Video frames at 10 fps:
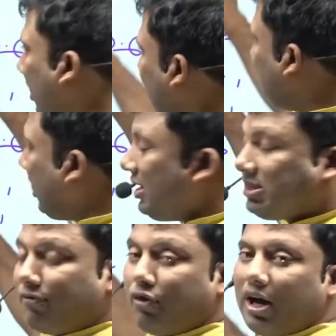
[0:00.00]
In
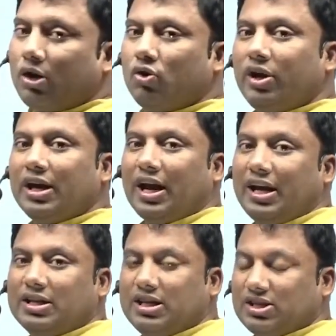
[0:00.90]
case if you are doing
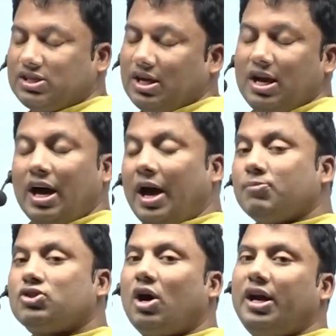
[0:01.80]
like this, I
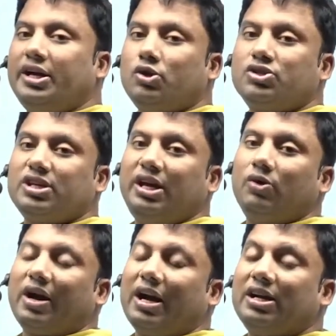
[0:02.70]
am sorry to say
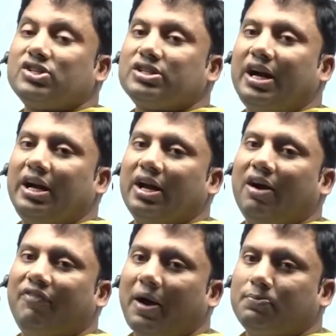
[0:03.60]
your understanding
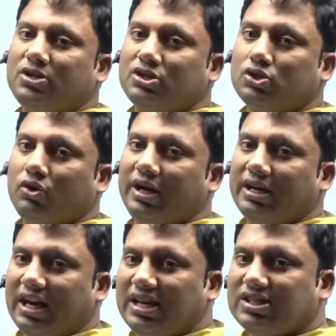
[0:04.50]
of aptitude,
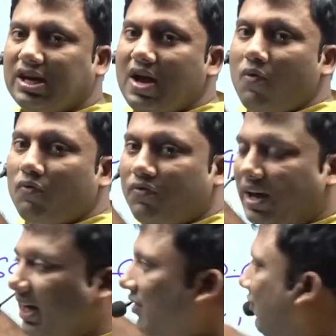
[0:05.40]
it is
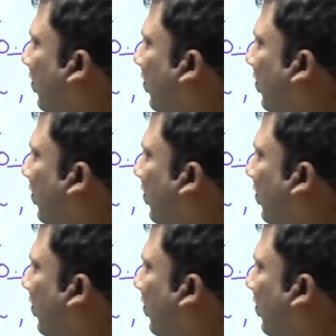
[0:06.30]
very,